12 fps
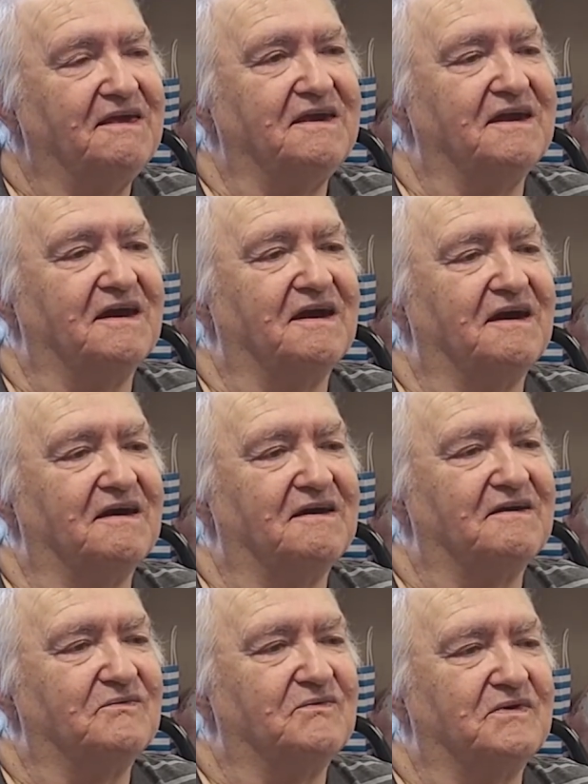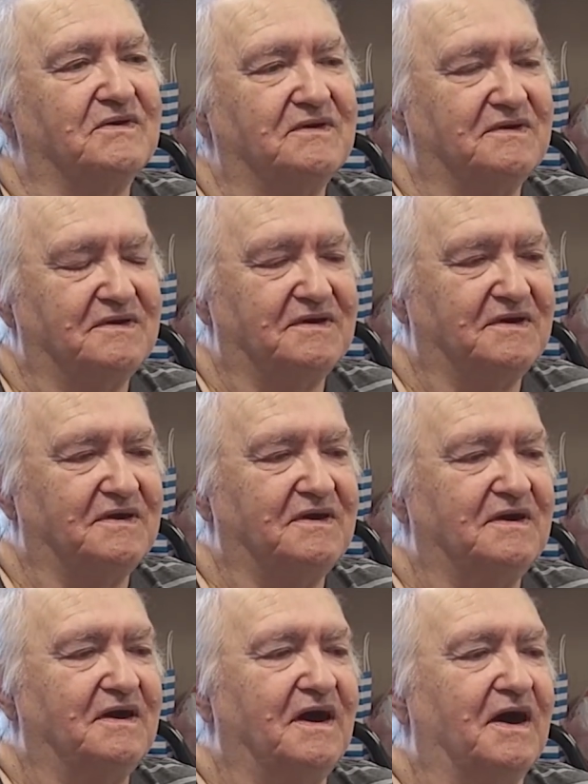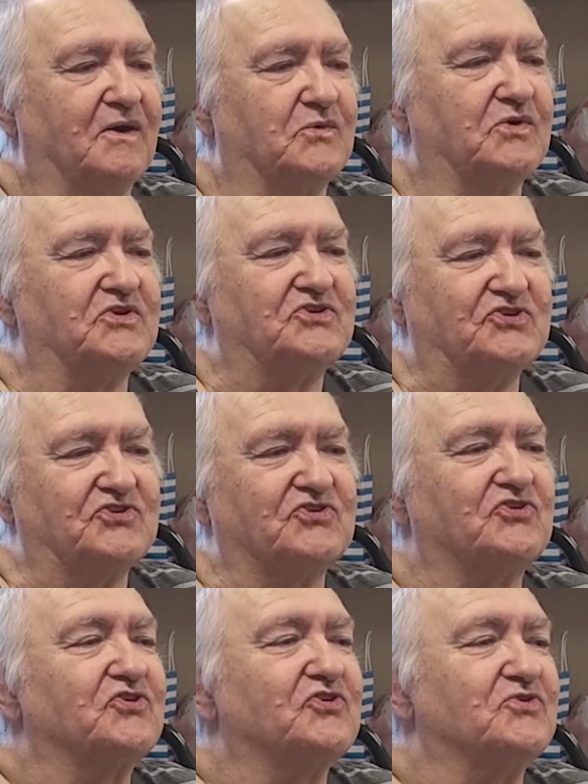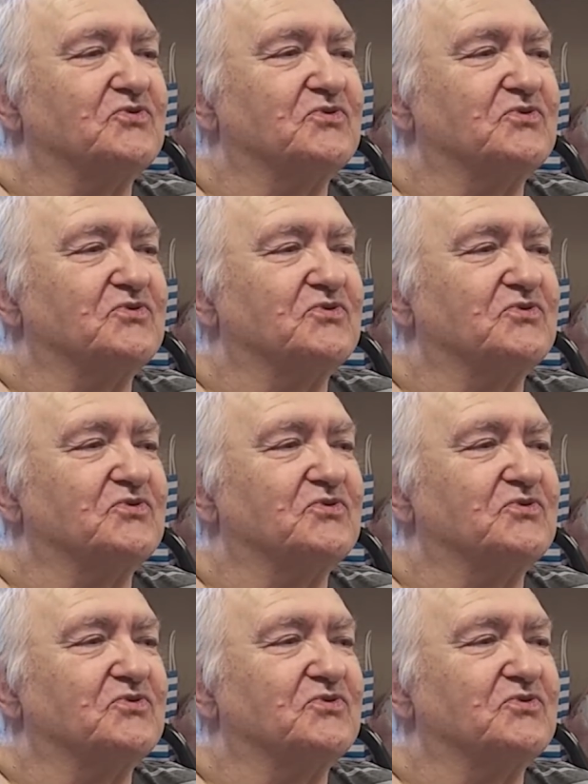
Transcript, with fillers: Yeah. I went to the good